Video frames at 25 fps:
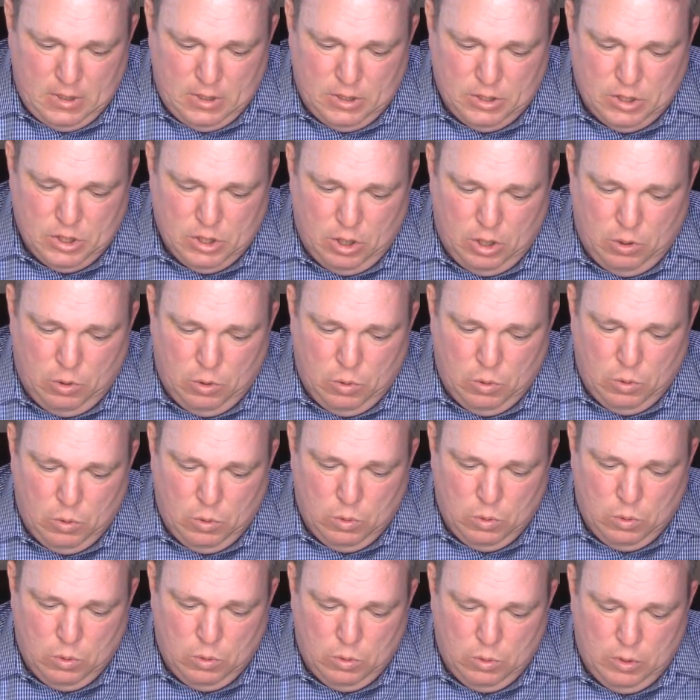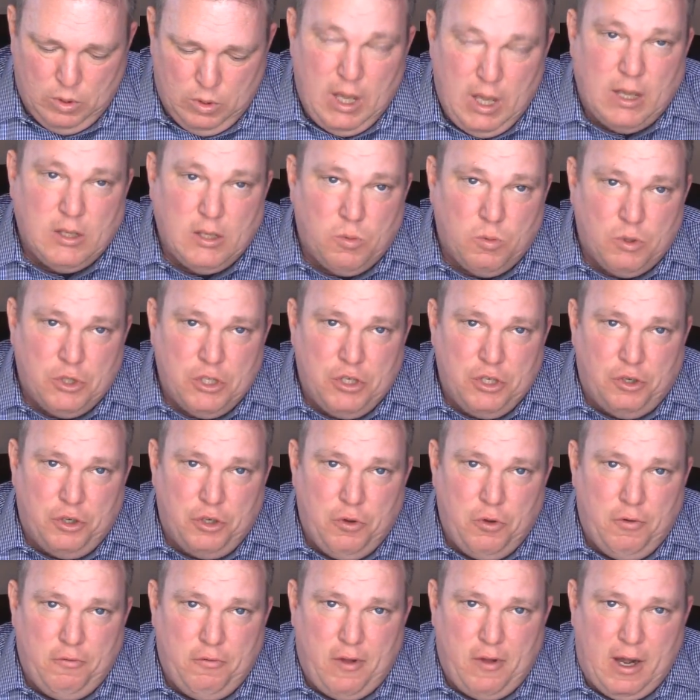So yes, we're still
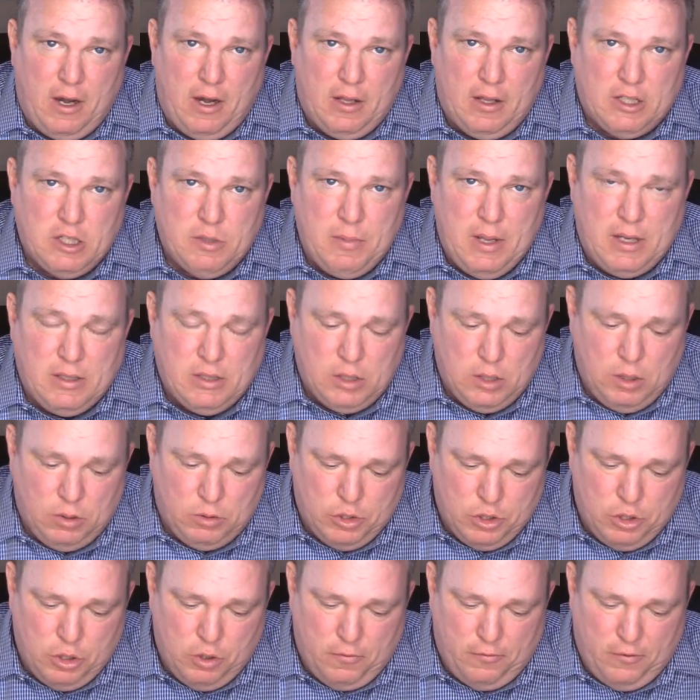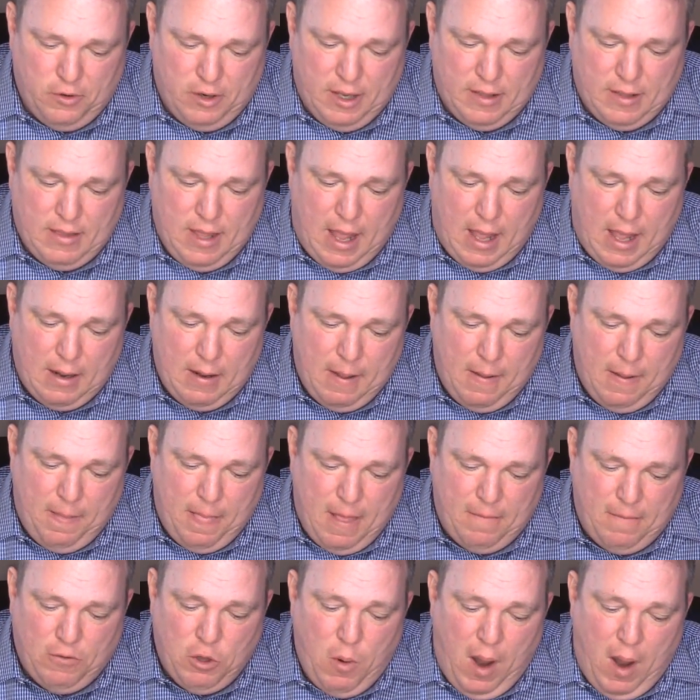doing final expense though, so don't forget that.
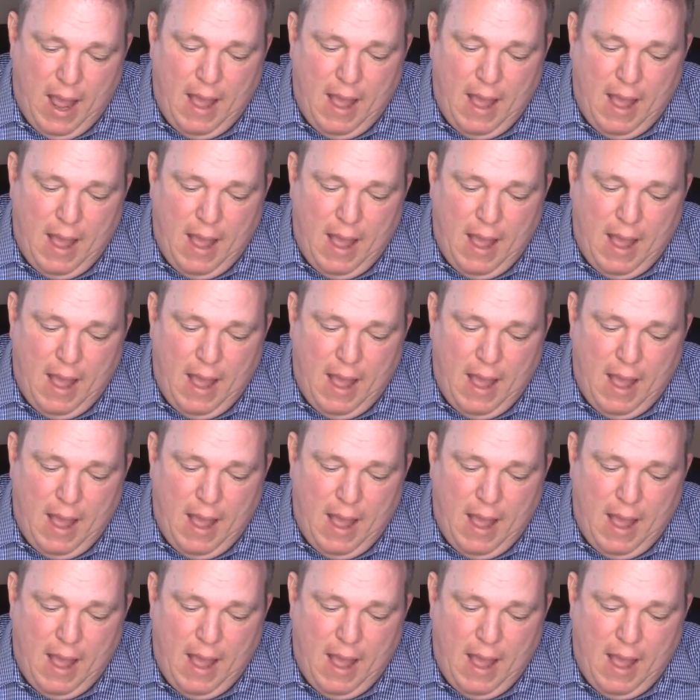If you